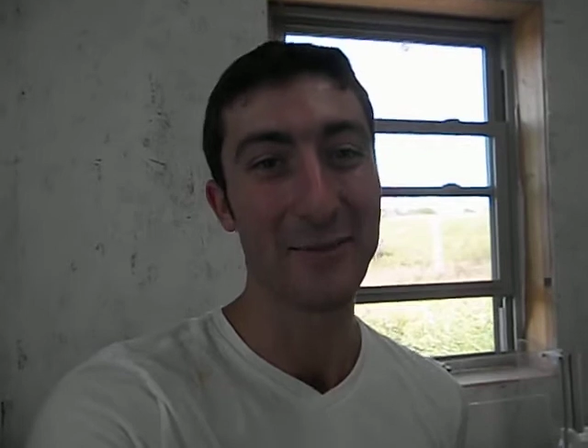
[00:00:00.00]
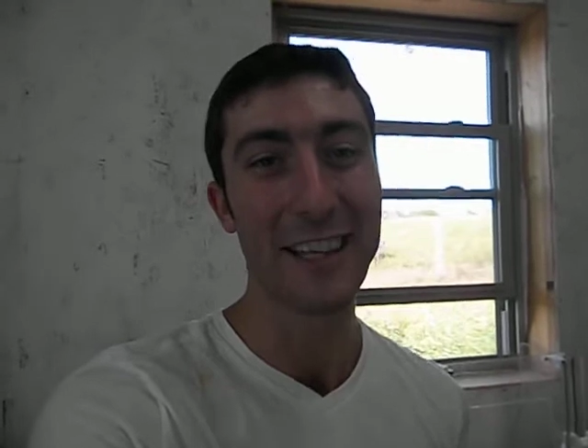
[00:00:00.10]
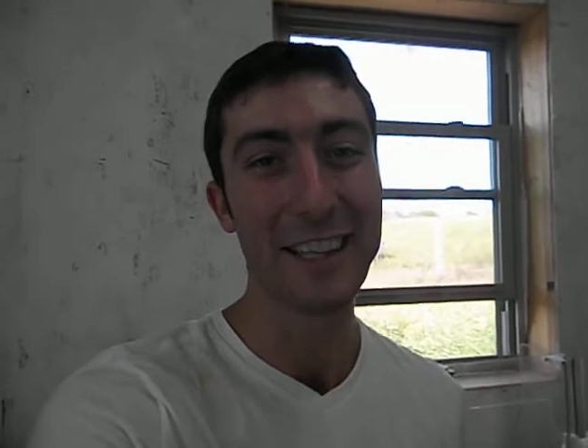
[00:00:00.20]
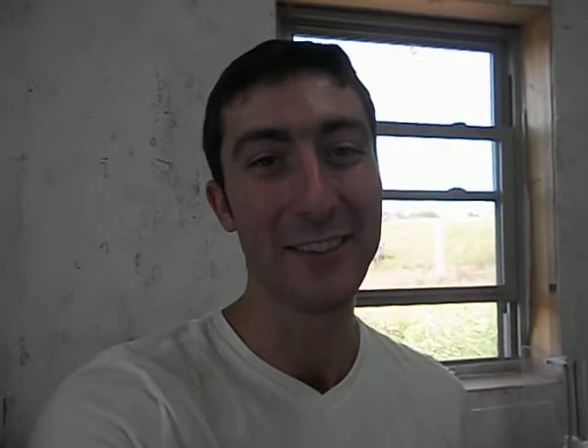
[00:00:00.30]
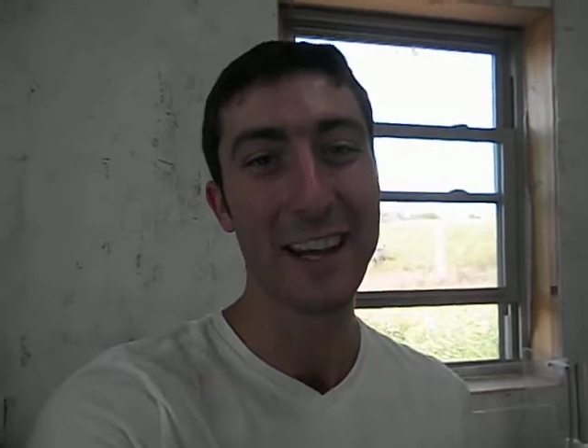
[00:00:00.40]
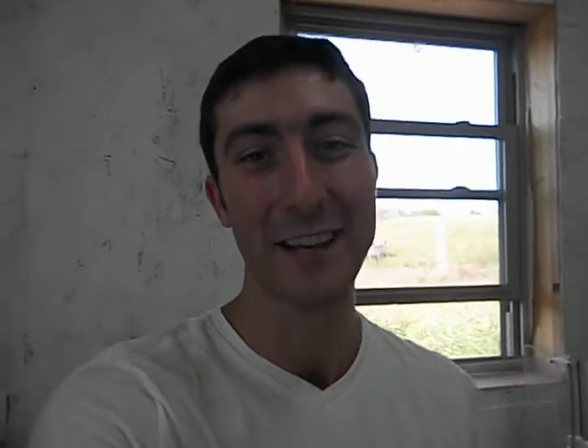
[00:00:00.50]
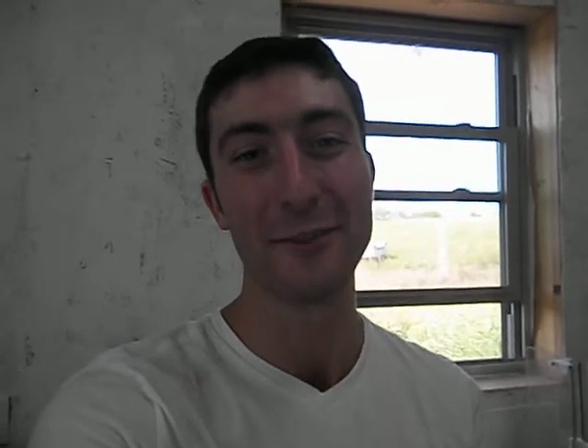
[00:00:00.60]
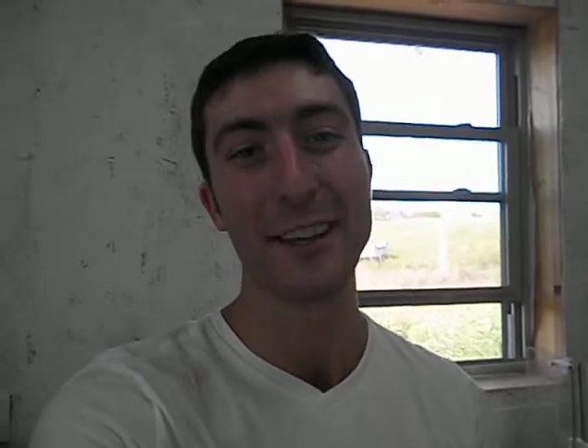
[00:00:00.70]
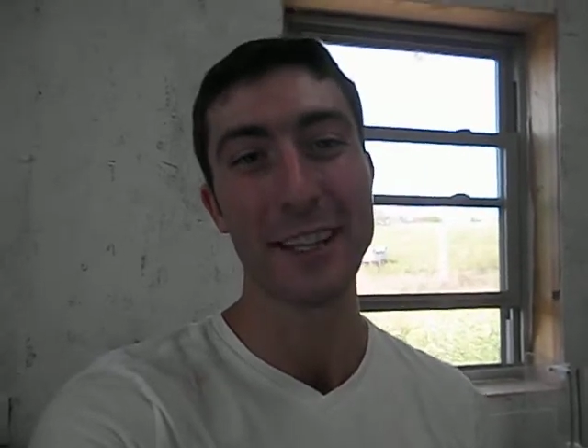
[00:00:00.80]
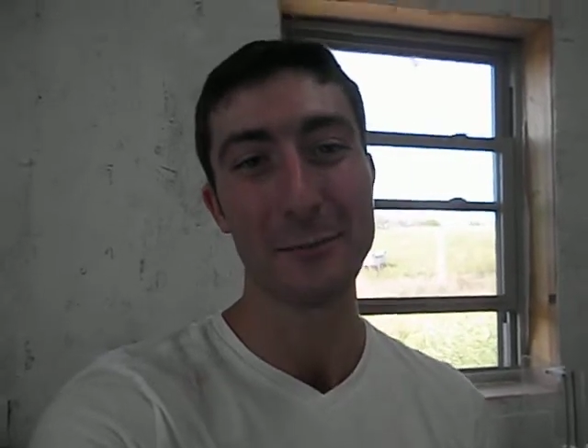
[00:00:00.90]
They even had a
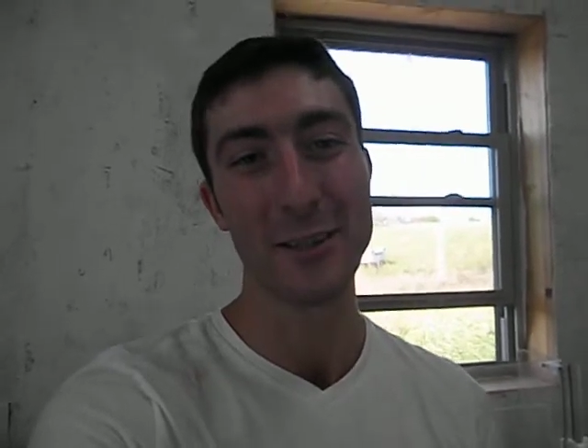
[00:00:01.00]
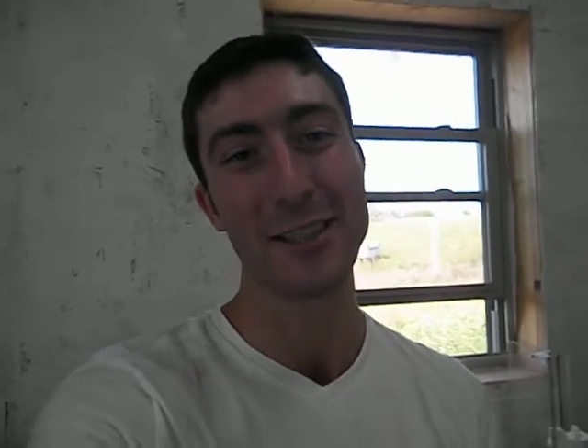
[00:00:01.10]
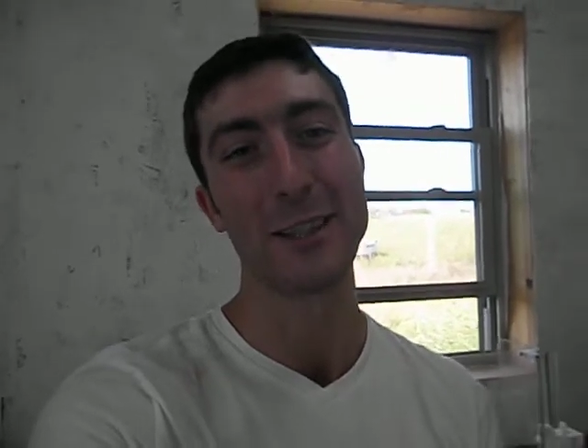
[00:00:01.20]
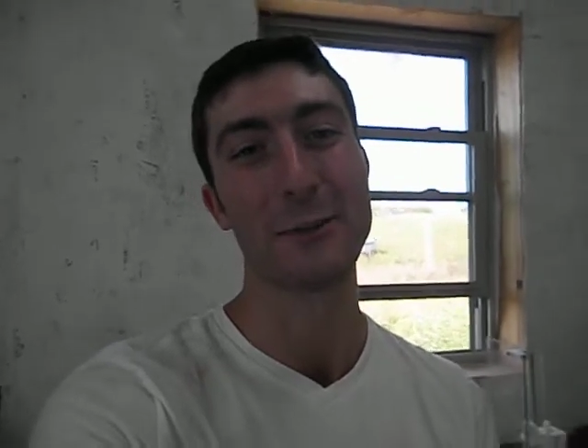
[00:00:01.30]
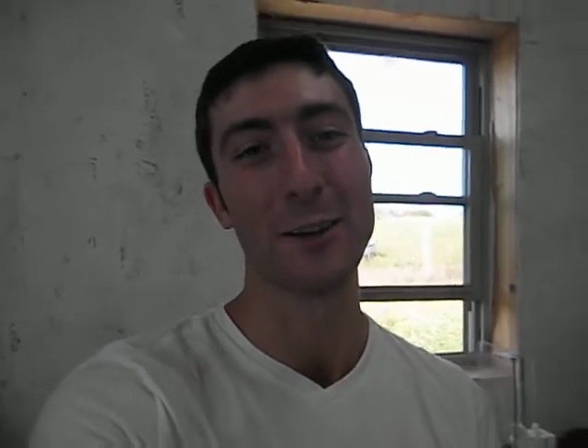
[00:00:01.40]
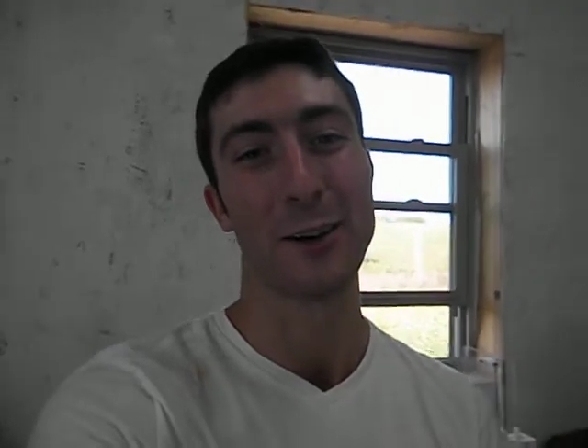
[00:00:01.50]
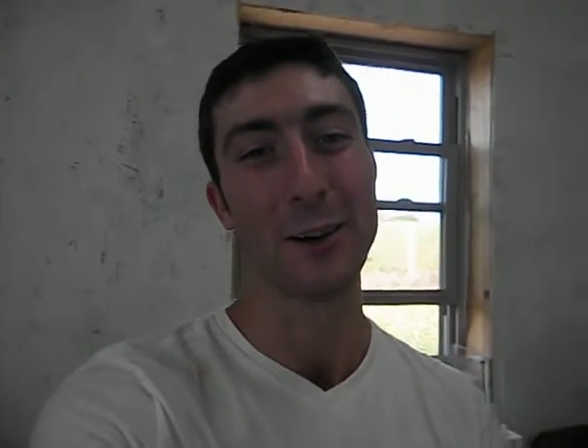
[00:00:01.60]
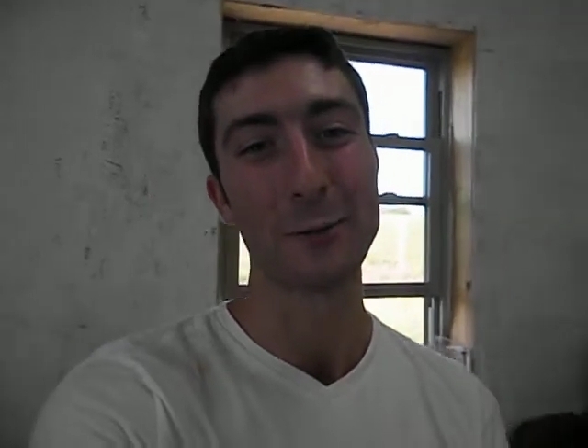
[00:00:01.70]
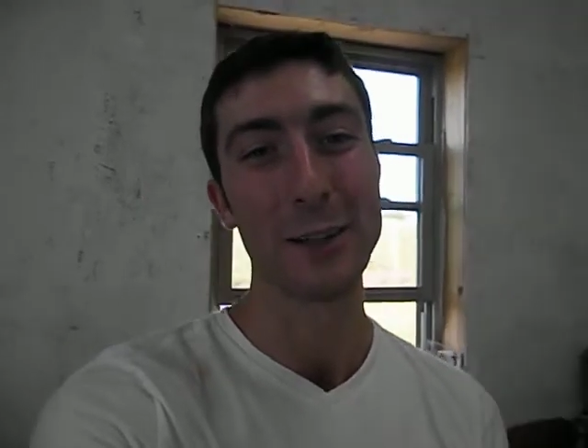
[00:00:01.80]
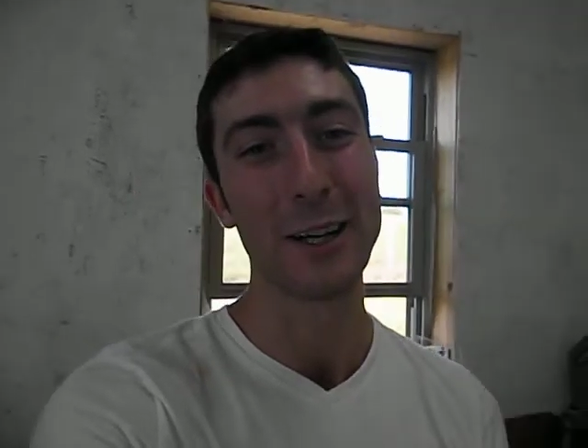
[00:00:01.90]
vending machine with an
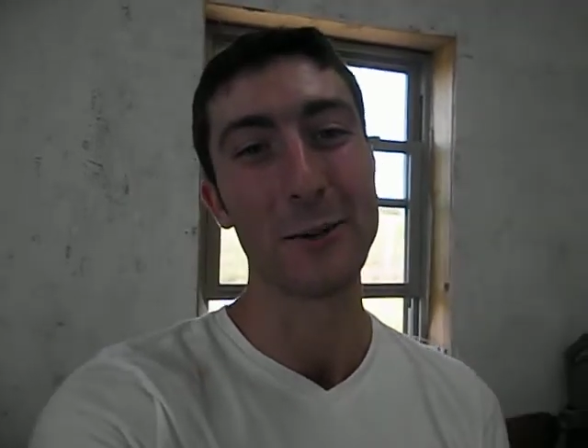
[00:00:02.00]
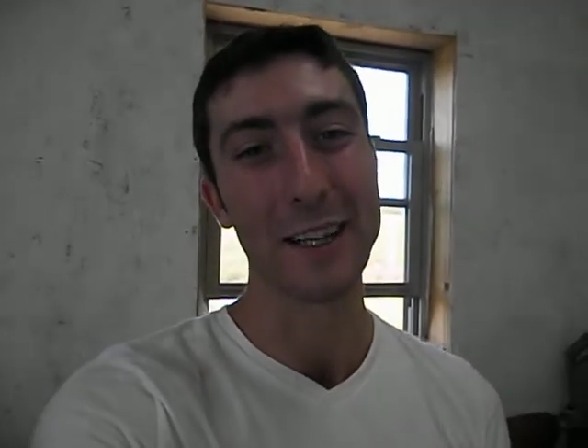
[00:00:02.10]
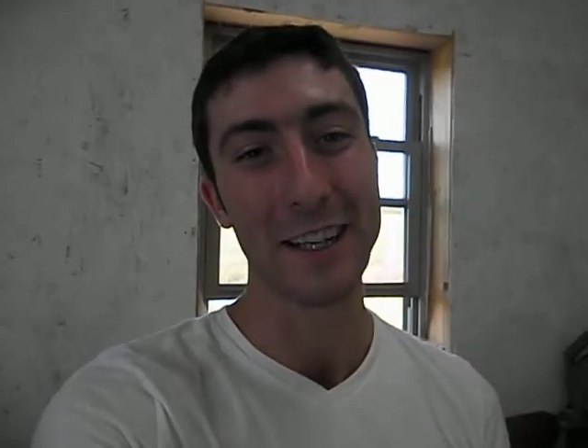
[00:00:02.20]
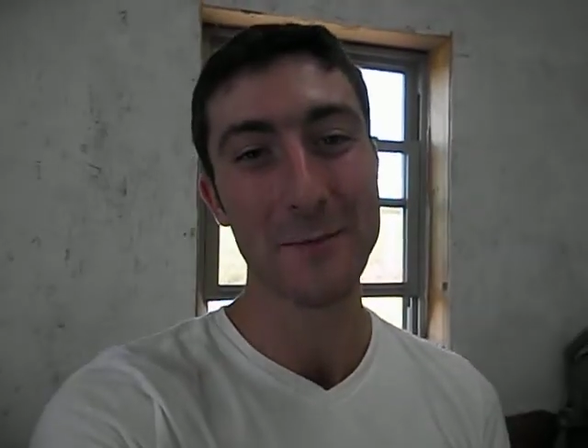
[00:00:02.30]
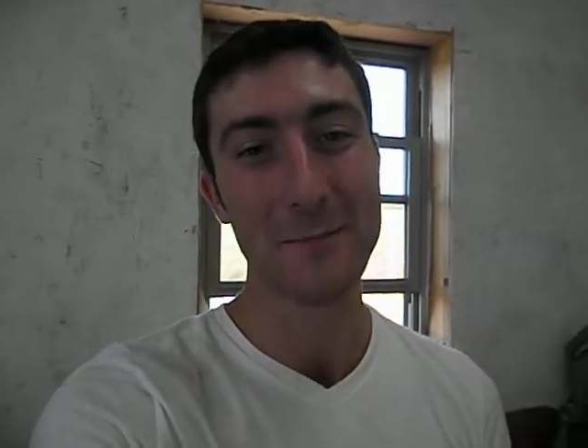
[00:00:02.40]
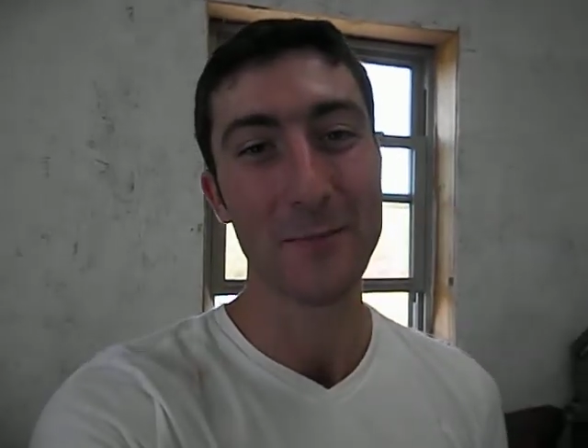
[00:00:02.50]
Arduino in it.